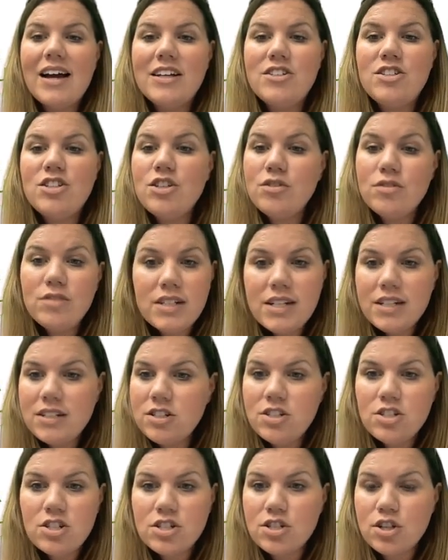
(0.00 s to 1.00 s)
Do you need
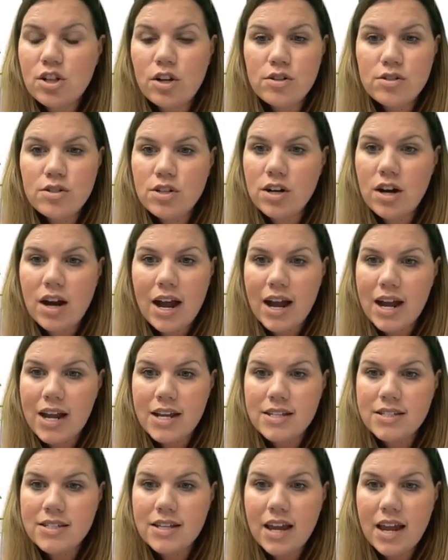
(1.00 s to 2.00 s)
to just close your
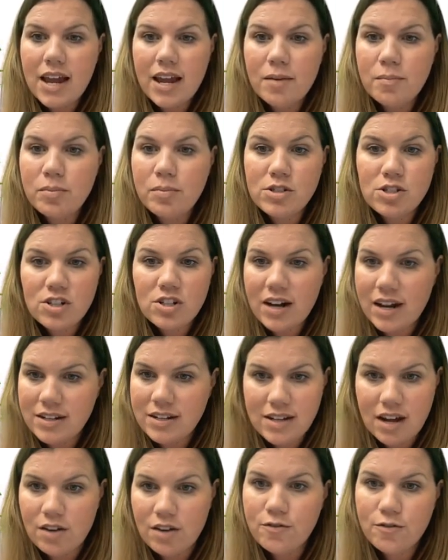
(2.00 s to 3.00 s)
eyes and put your
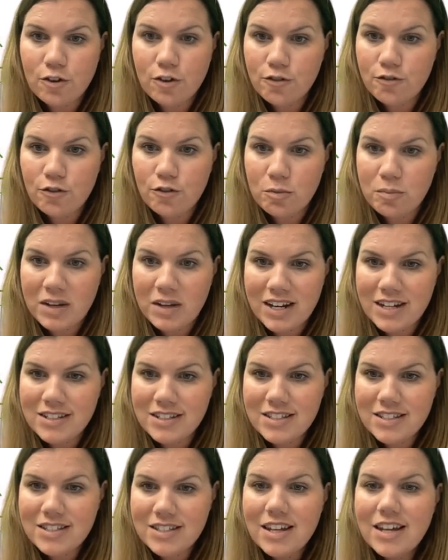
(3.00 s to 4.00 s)
head down for a few
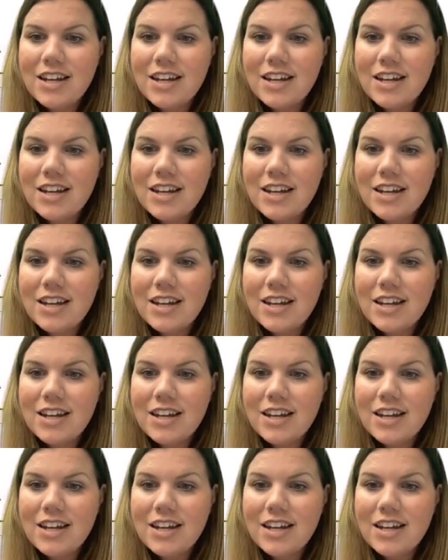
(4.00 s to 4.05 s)
minutes?